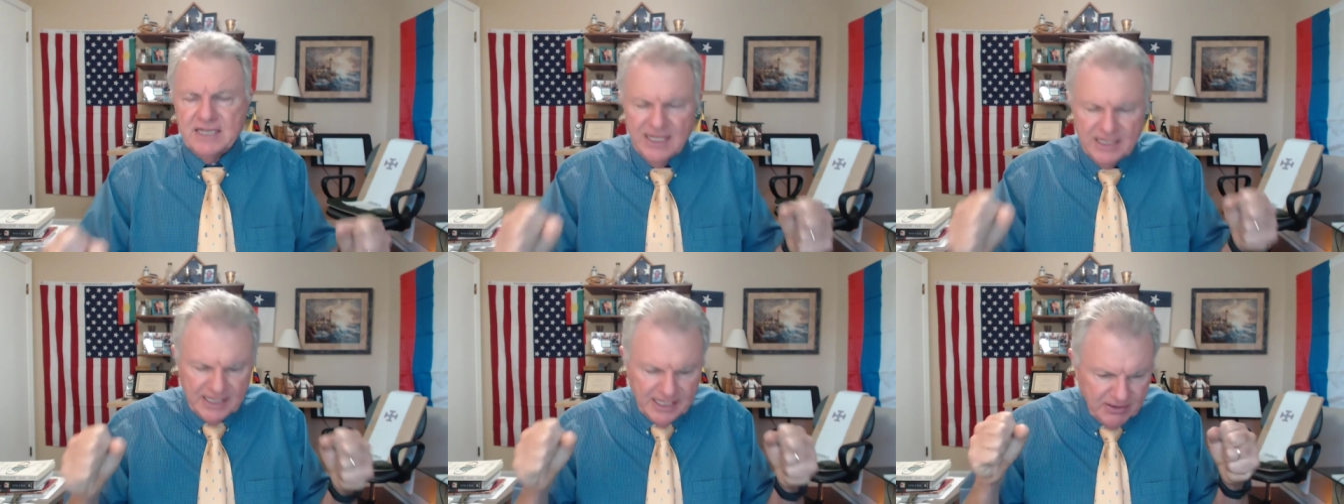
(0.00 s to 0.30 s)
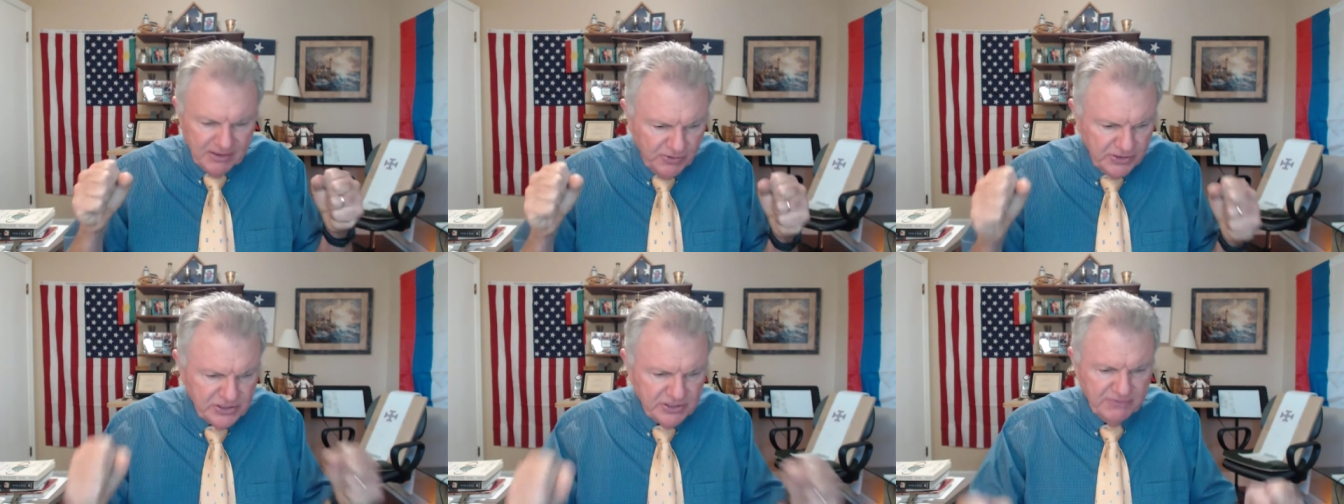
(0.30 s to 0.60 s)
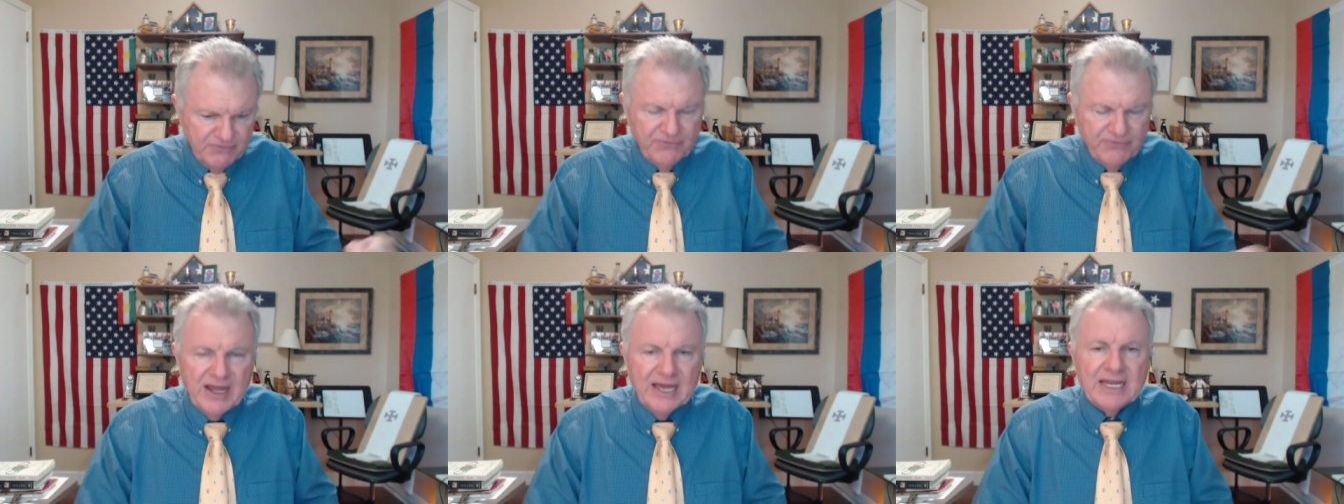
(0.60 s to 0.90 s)
I think we
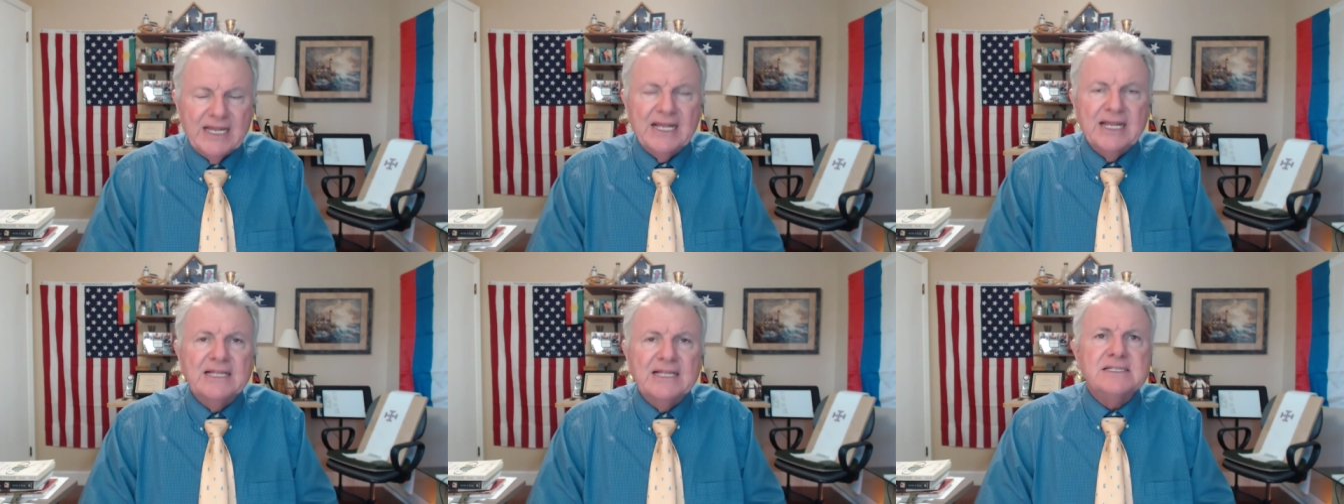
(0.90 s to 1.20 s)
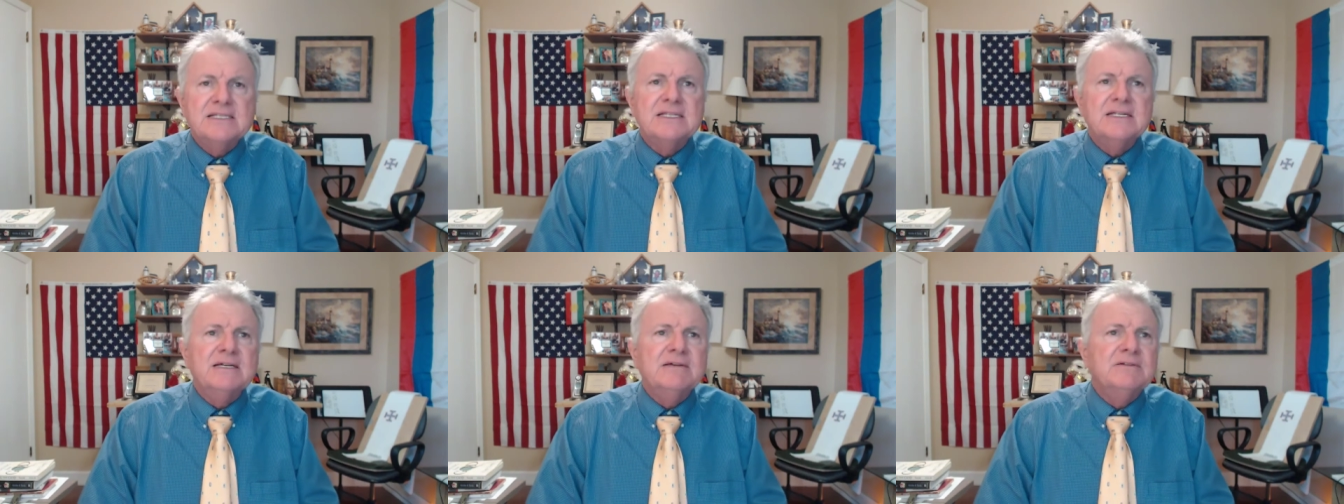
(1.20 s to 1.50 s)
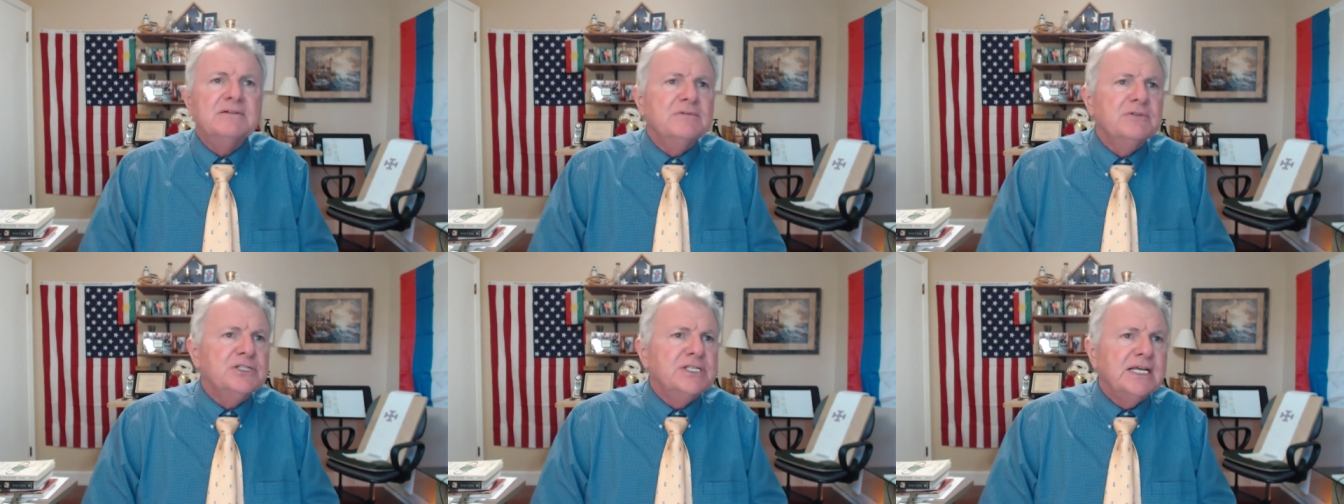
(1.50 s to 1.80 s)
should fight against
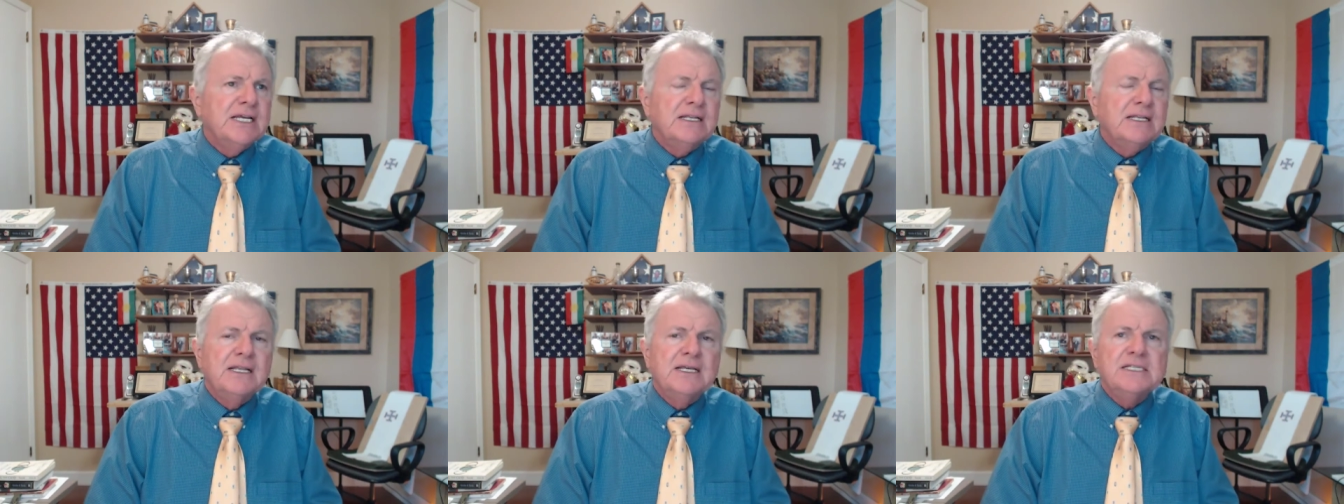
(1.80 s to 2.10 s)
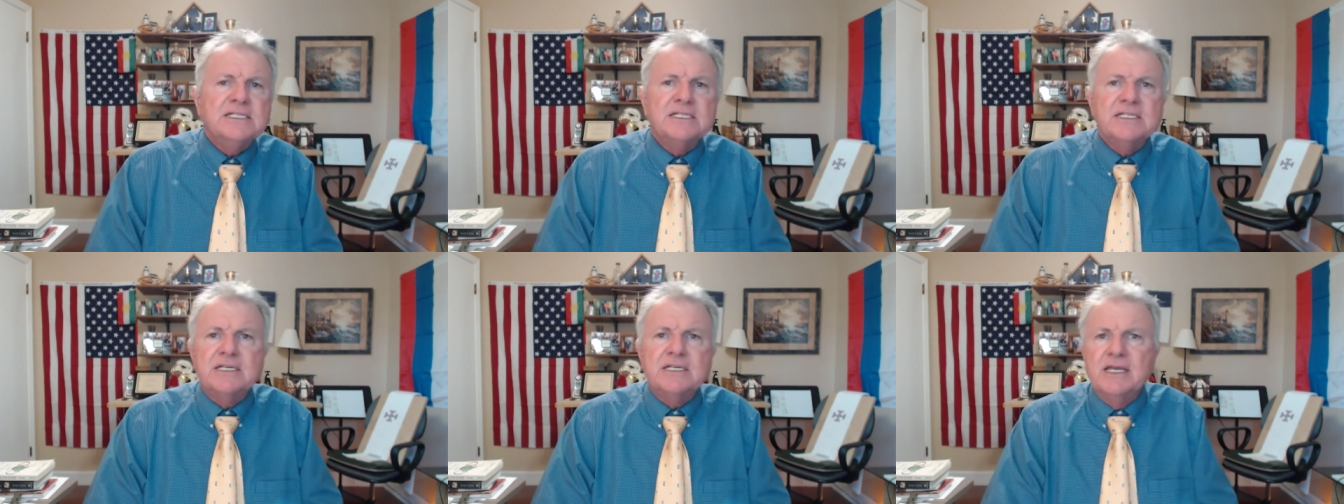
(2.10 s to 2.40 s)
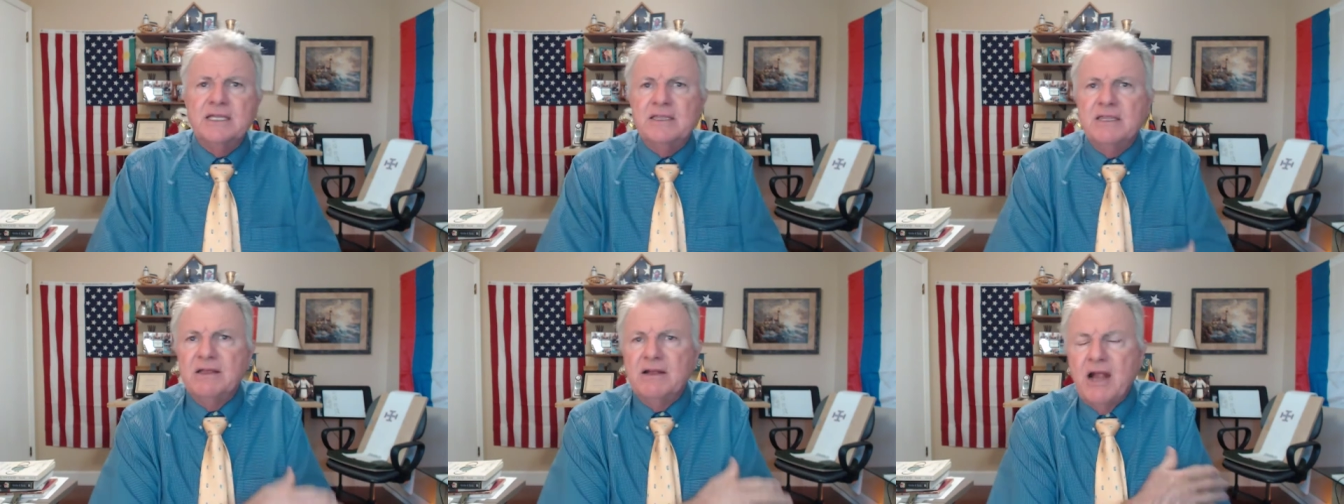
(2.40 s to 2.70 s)
the sickness,
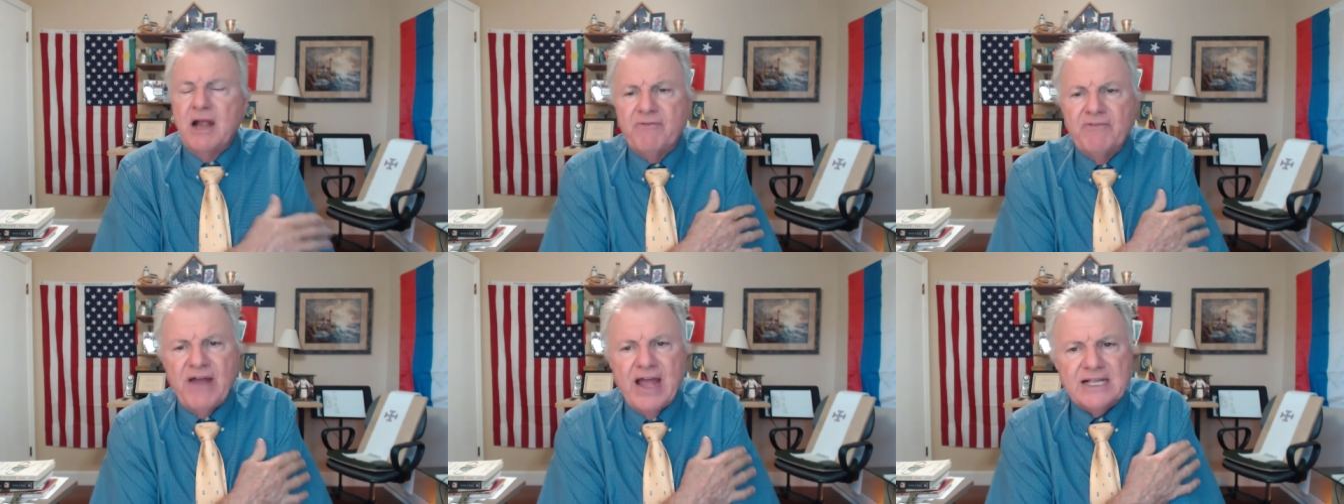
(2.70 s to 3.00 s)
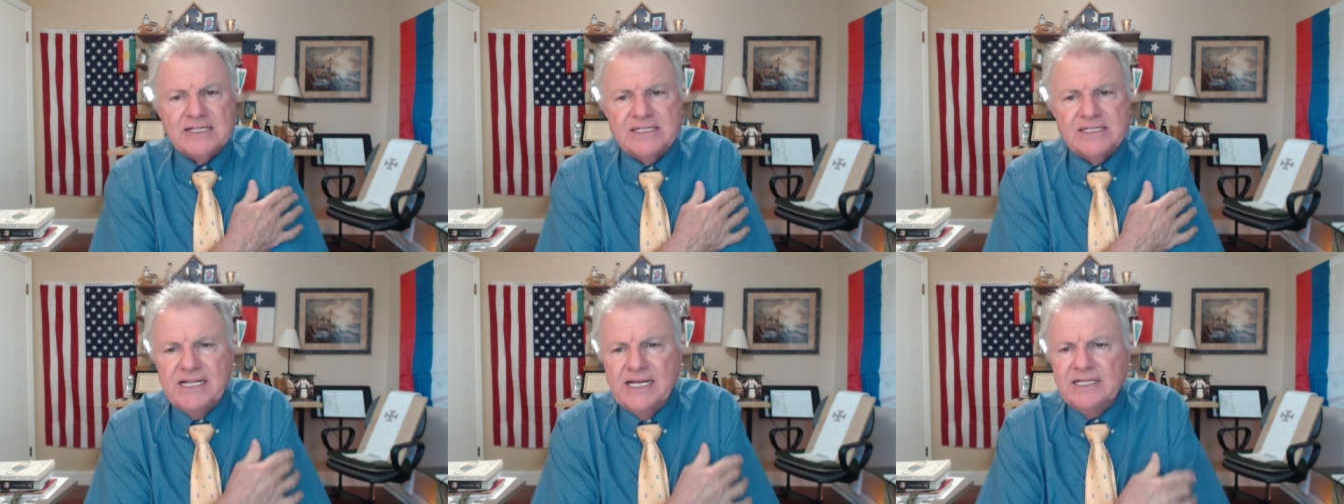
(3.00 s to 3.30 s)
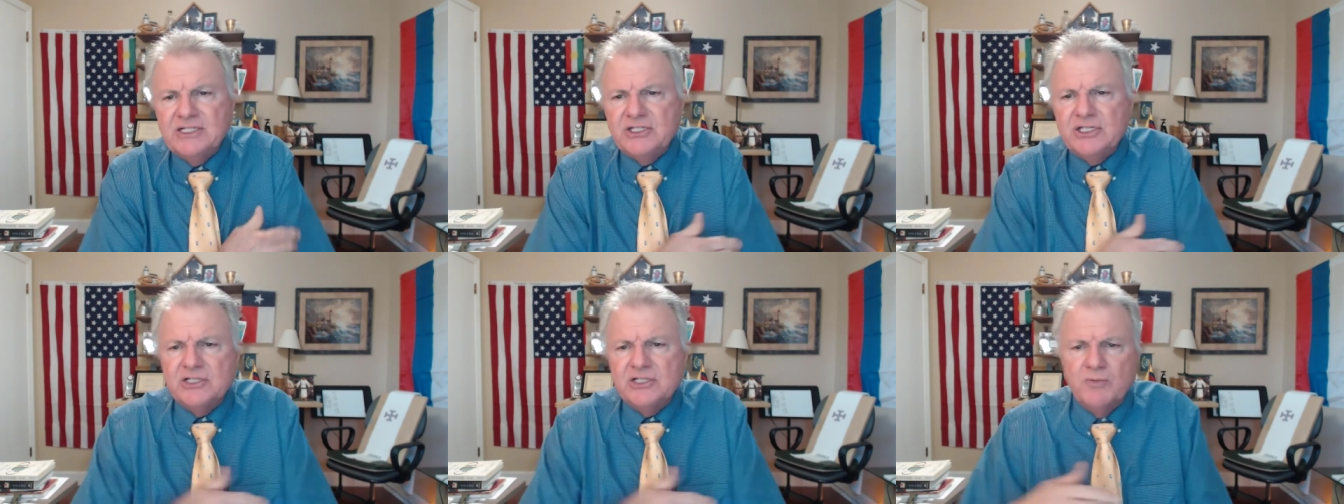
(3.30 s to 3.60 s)
get the, our
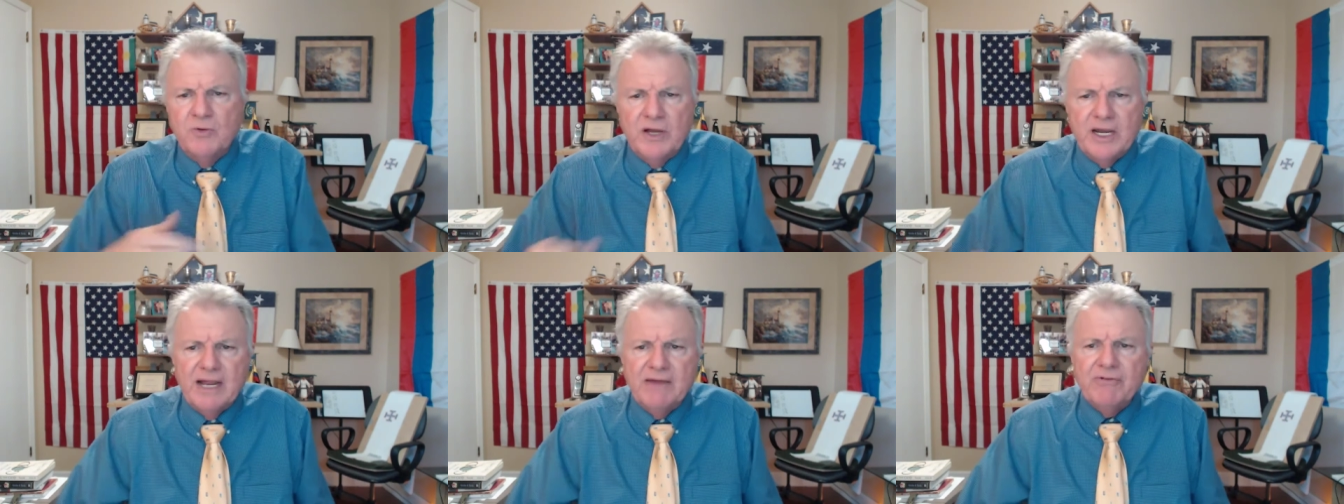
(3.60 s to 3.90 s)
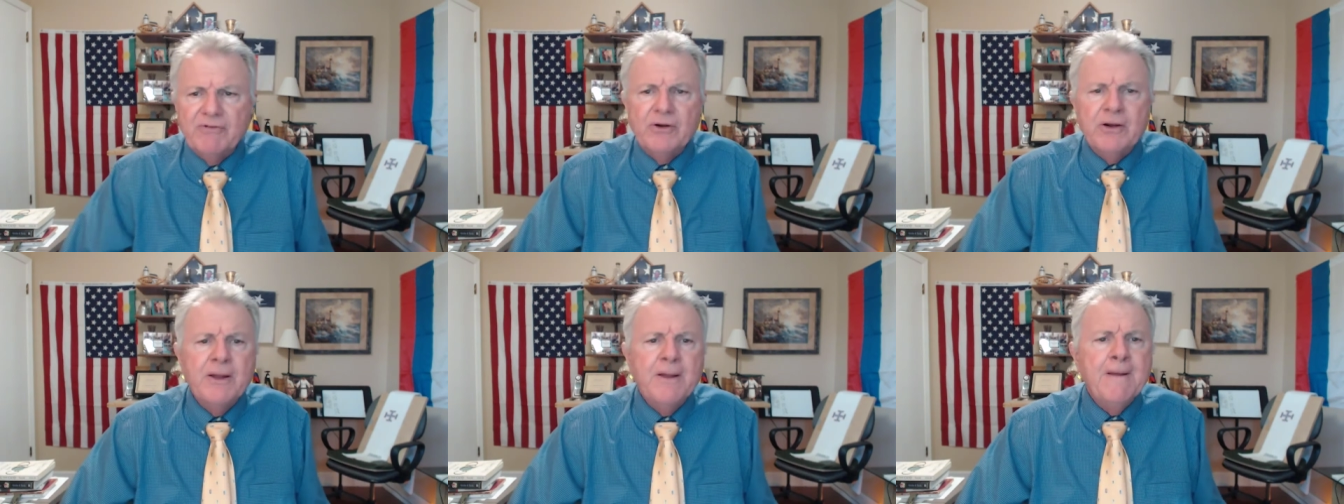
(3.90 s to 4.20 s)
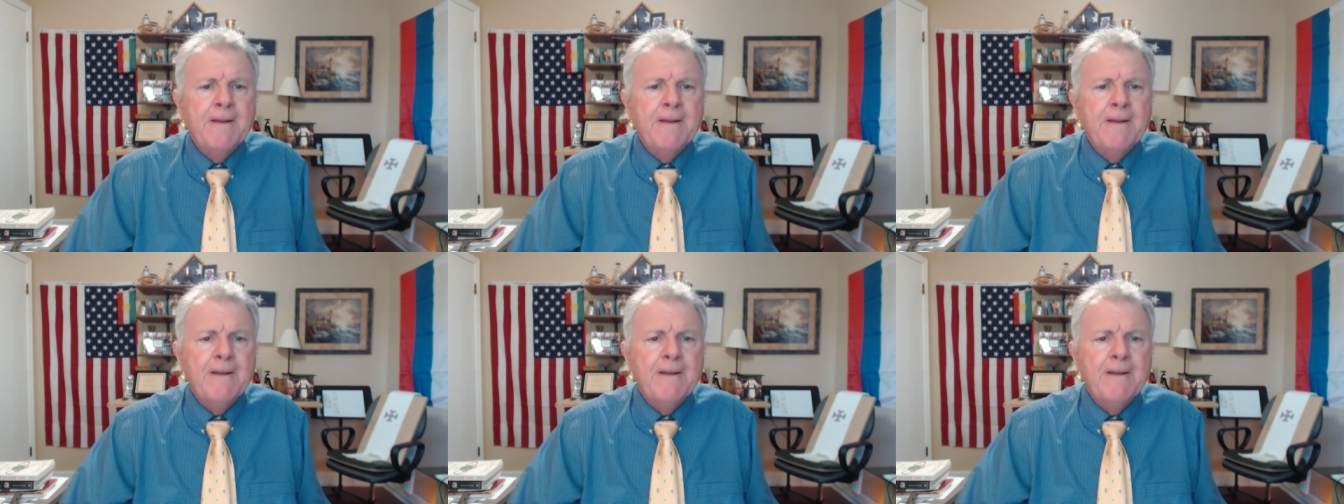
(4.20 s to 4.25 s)
vaccinations, whatever.